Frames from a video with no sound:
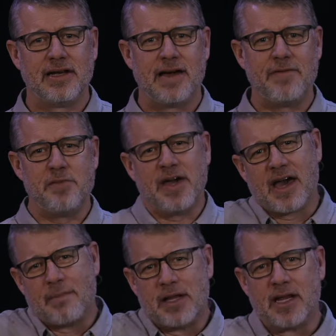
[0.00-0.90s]
Have you
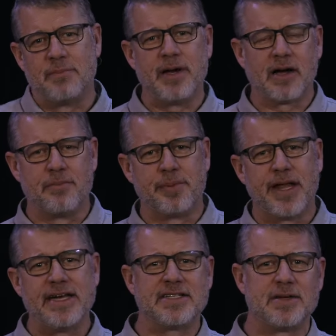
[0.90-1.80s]
become a little bit
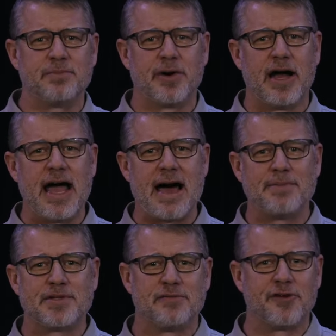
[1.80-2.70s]
complacent,
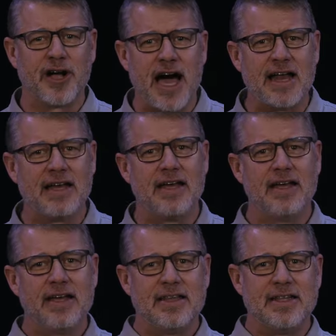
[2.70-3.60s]
perhaps, or forgotten
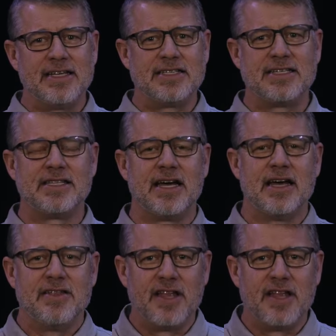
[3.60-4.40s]
that this is the,